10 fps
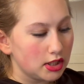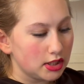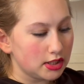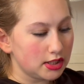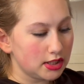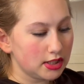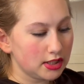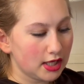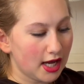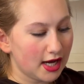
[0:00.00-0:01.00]

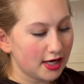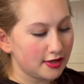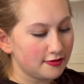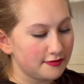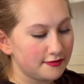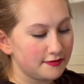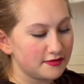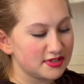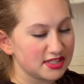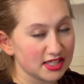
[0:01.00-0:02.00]
He had
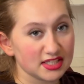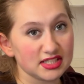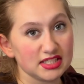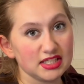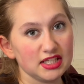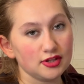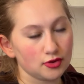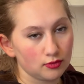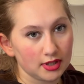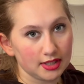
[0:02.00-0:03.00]

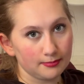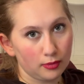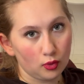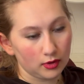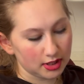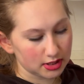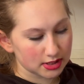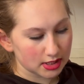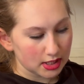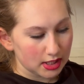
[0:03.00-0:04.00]
63
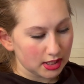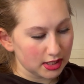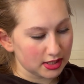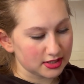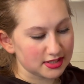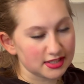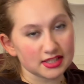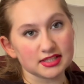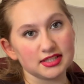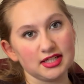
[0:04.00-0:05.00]
points in
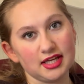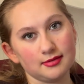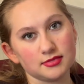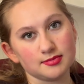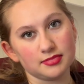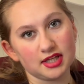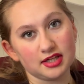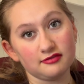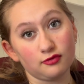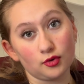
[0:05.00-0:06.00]
60 games
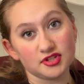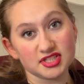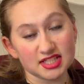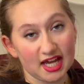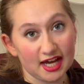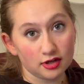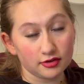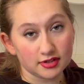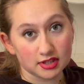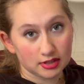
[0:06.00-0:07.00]
played for Seattle
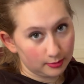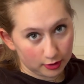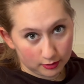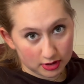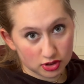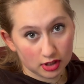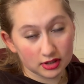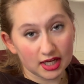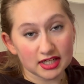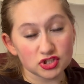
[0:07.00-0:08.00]
in the WHL
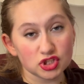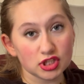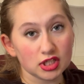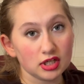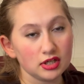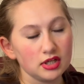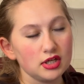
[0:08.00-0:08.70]
last year.